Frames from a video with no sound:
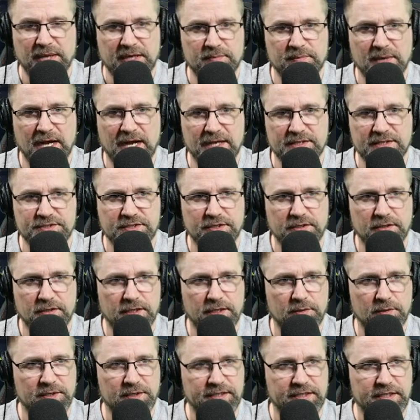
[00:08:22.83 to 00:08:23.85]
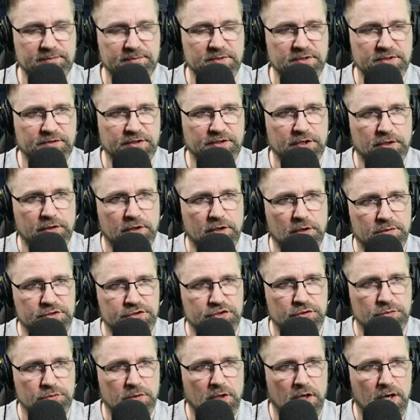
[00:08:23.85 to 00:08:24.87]
mods here. I don't want to keep this video going
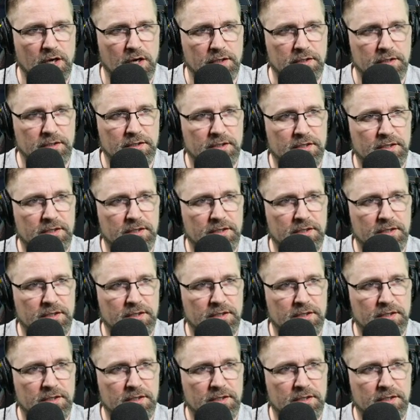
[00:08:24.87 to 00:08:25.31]
too long.